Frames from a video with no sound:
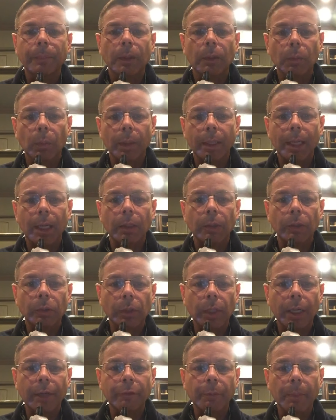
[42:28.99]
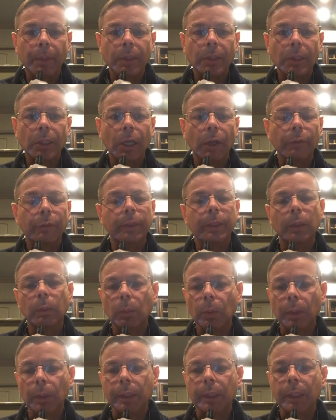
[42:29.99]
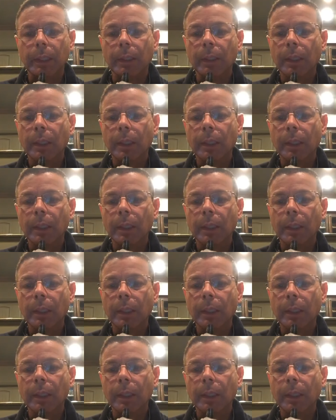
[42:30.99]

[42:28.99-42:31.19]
Went out and tried it for myself, and they're working.